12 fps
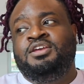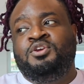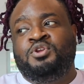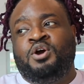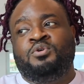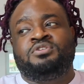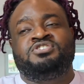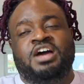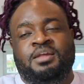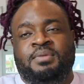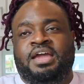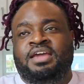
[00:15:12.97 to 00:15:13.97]
you know,
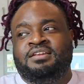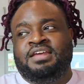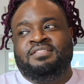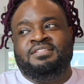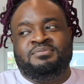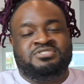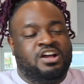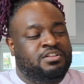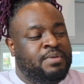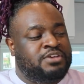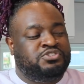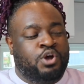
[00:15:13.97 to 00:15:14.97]
Charlamagne and talking
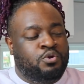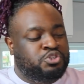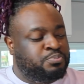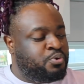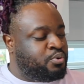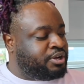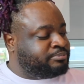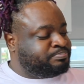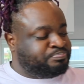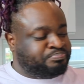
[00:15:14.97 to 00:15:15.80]
about Soulja Boy.